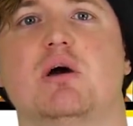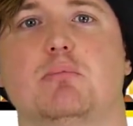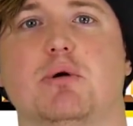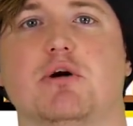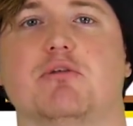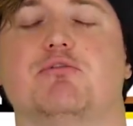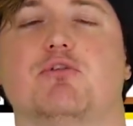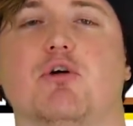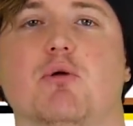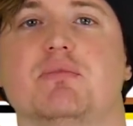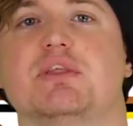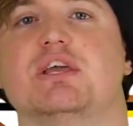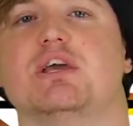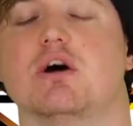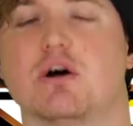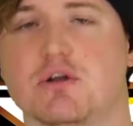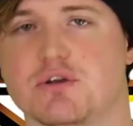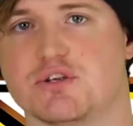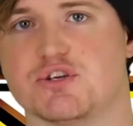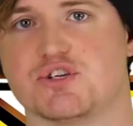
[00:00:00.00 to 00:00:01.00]
but from the
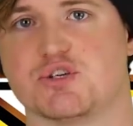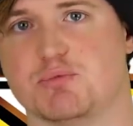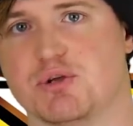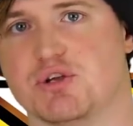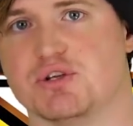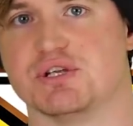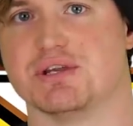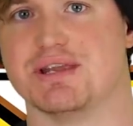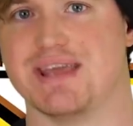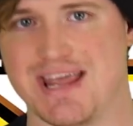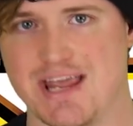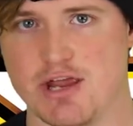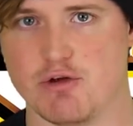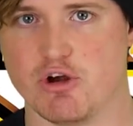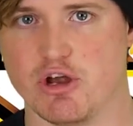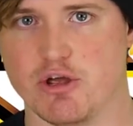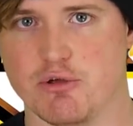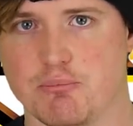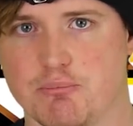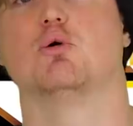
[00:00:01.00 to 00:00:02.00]
Undisputed Era.